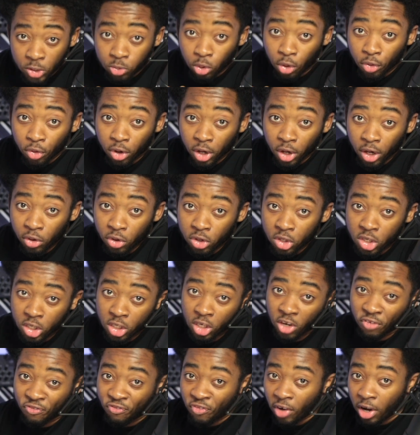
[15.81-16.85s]
is what we're gonna use as
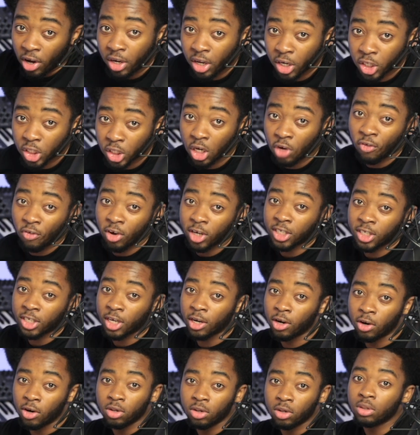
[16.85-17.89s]
the foundation of our
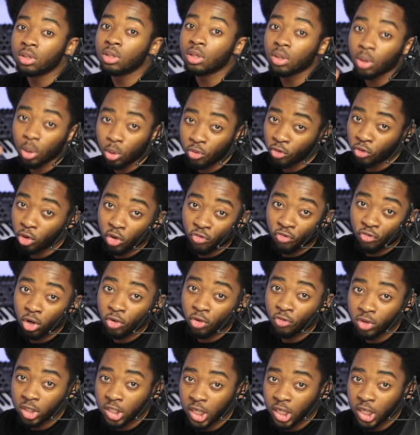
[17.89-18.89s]
sound, and we've got a few different